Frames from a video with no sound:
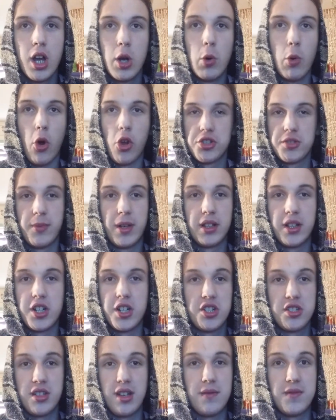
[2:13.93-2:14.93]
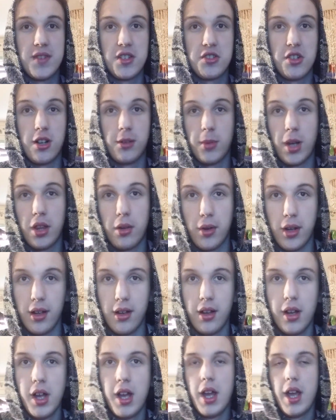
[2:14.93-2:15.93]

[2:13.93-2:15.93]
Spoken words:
who ultimately just saves the song by the way,